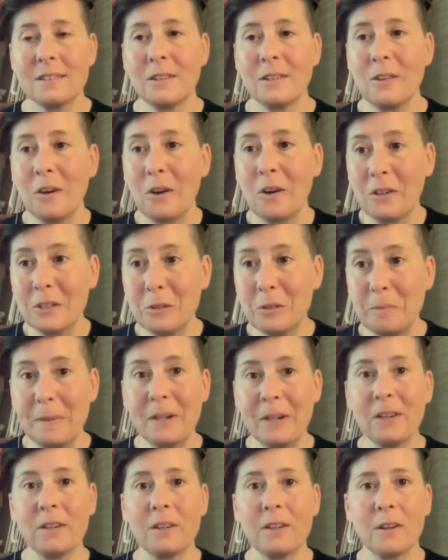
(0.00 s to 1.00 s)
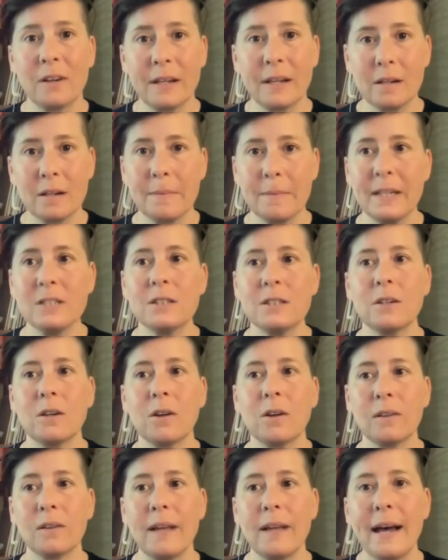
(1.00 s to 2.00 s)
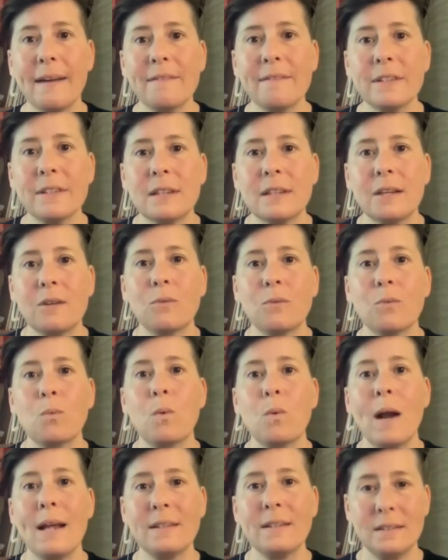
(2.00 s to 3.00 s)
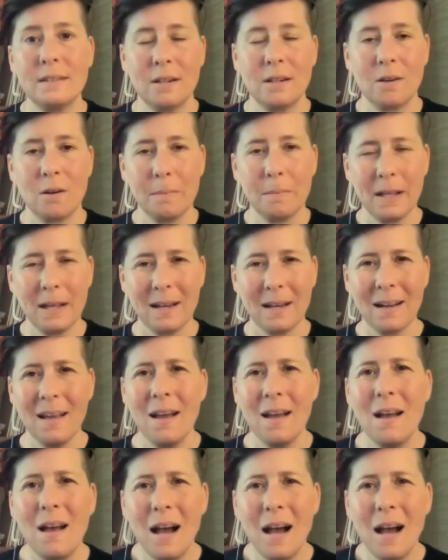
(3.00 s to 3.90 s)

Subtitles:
so that our spirit and our animation and our aliveness can rest in our blood.